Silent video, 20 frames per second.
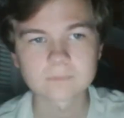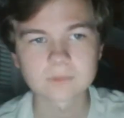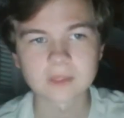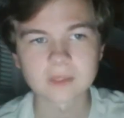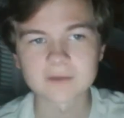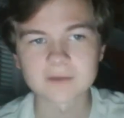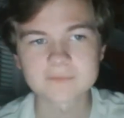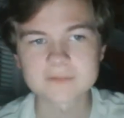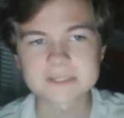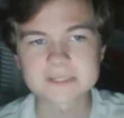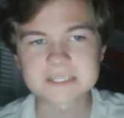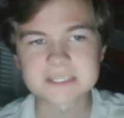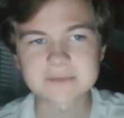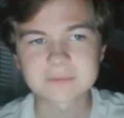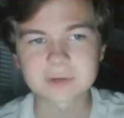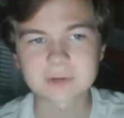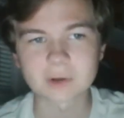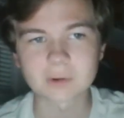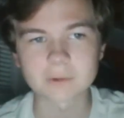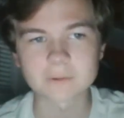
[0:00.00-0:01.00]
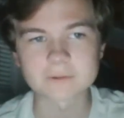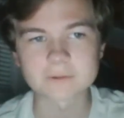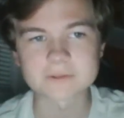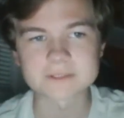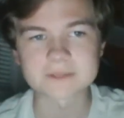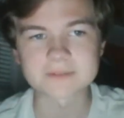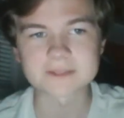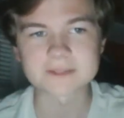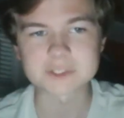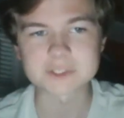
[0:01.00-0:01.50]
None of this even argues
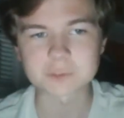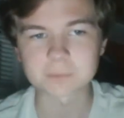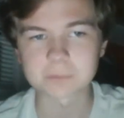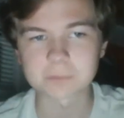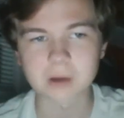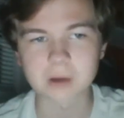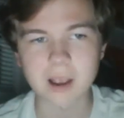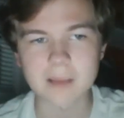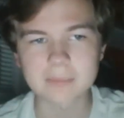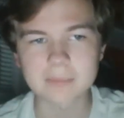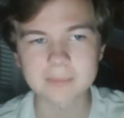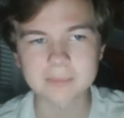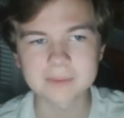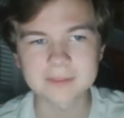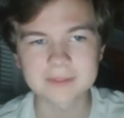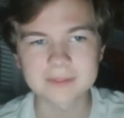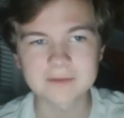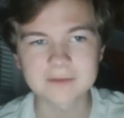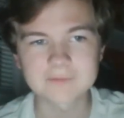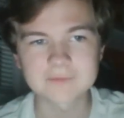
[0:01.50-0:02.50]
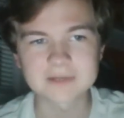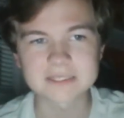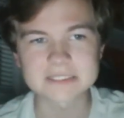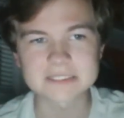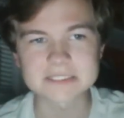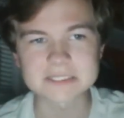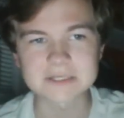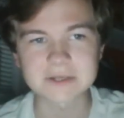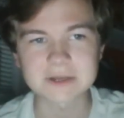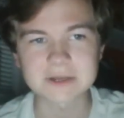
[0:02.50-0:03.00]
that these are probably the
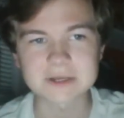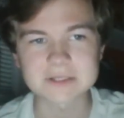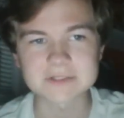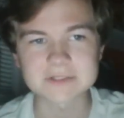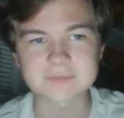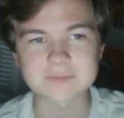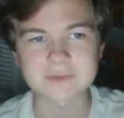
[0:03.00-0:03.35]
events that caused